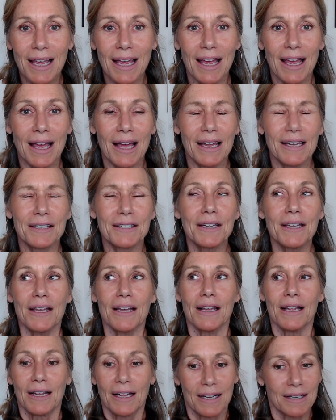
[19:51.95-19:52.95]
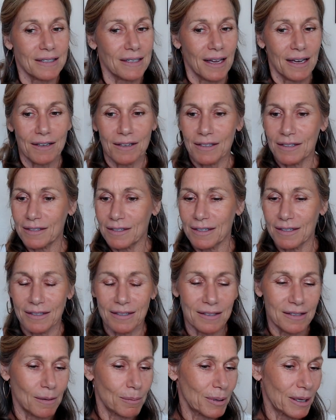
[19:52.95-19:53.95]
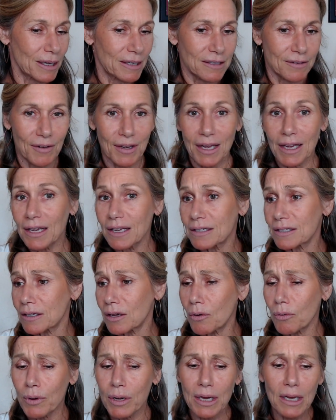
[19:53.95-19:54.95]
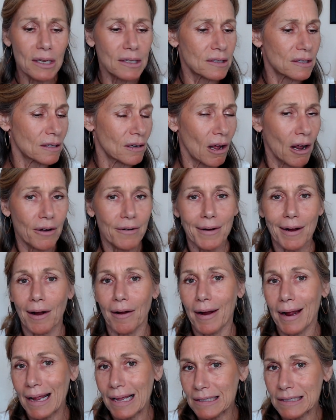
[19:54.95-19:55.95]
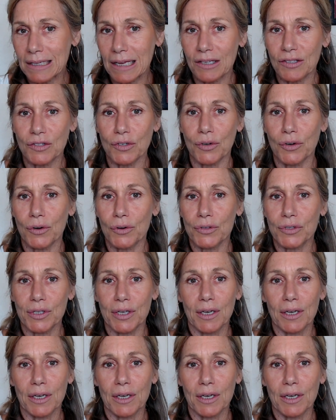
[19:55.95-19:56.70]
And like I said, this is the place of kings and queens and honoring our ancestors.